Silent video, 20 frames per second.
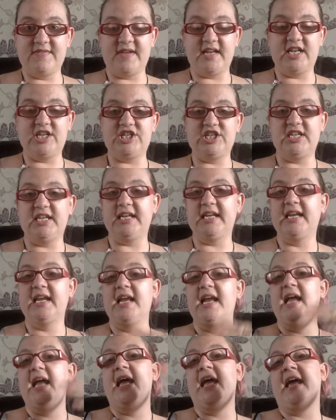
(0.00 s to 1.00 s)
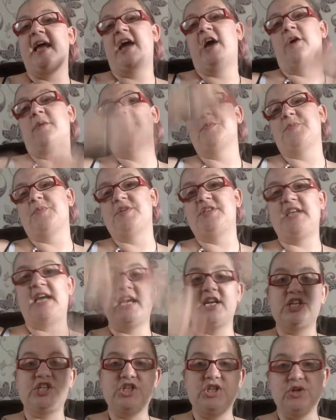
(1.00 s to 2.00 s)
energy. It helps
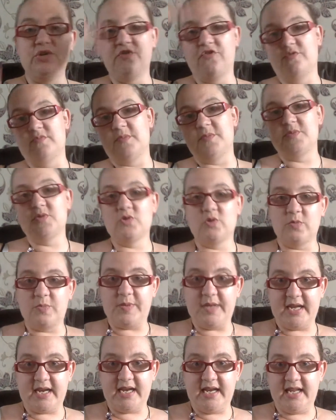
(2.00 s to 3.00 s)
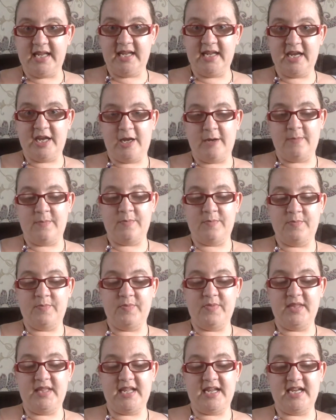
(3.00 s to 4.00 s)
protect you from absorbing any
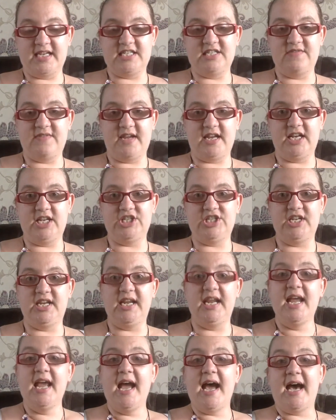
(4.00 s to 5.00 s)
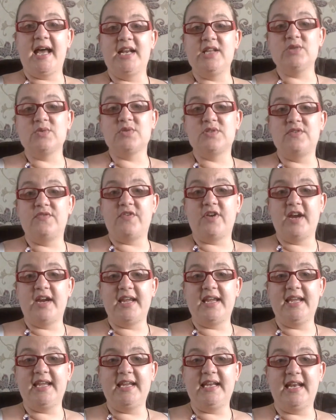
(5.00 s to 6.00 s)
negative energy, and it's also very
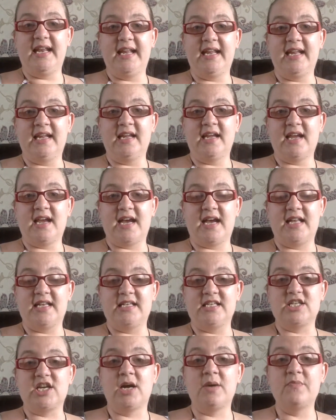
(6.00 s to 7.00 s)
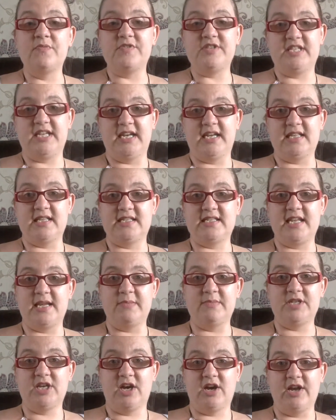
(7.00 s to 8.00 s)
healing and comforting at the
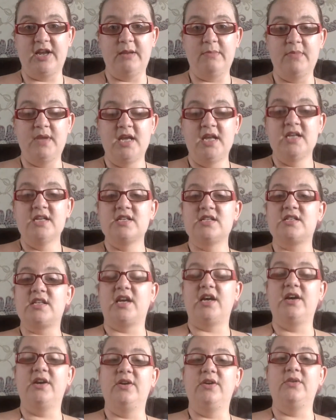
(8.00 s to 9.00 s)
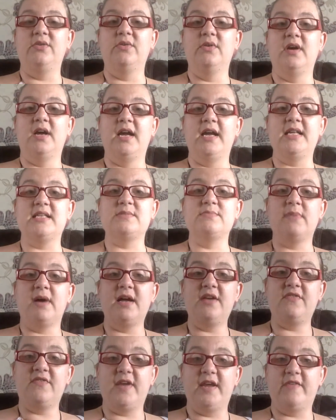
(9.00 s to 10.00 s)
same time. So it's
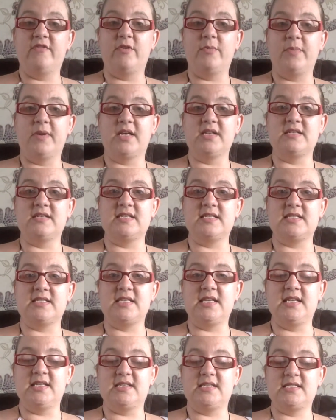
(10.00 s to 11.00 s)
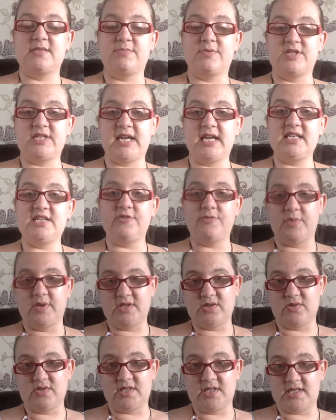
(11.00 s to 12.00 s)
my favourite because it's protective, but
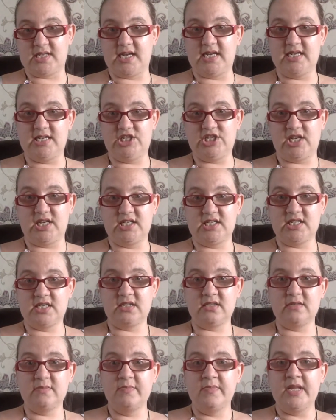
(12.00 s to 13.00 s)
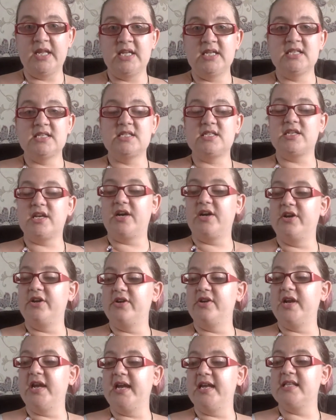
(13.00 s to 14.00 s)
it's also slightly gentle.
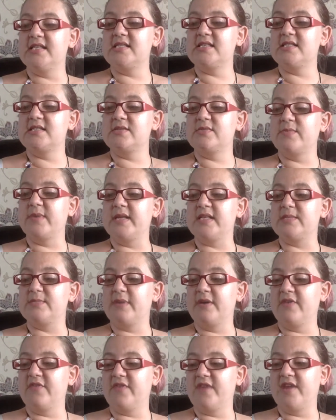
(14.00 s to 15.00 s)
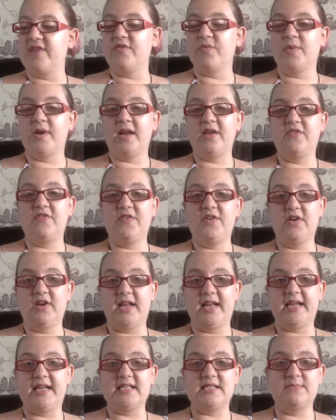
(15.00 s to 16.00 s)
So it's my favourite. When I feel
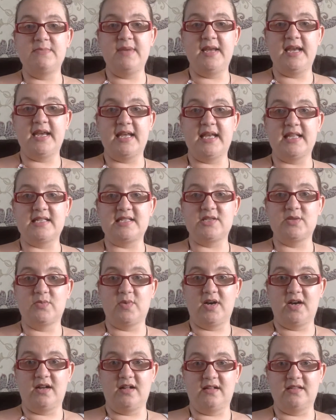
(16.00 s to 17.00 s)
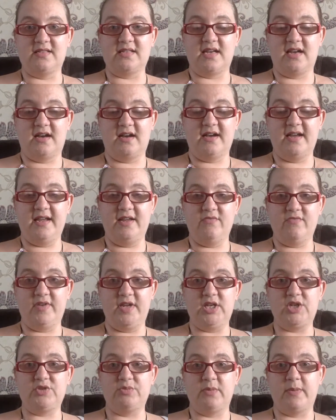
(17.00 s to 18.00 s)
like it's me against the world, I
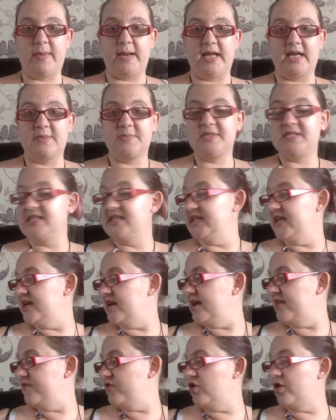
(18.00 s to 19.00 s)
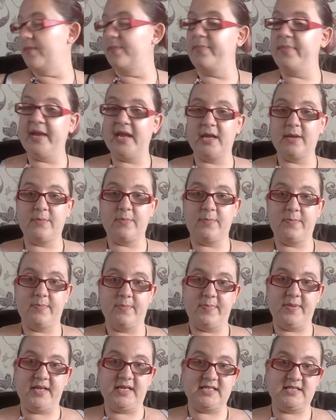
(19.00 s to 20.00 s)
reach for a black obsidian. I've got a big
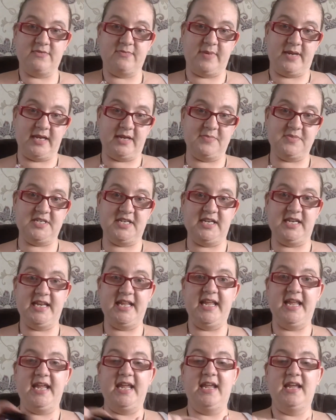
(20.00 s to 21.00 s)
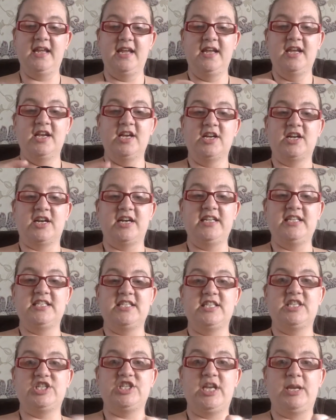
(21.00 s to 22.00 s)
piece of black obsidian here, cut into
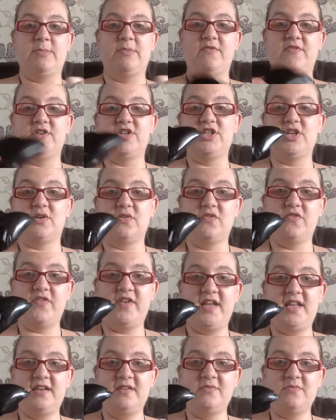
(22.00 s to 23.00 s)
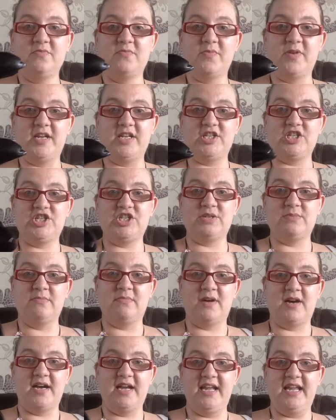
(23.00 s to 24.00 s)
the shape of a dolphin, which
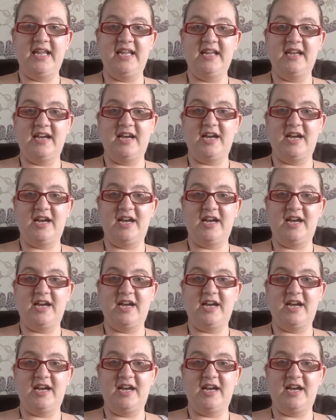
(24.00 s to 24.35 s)
my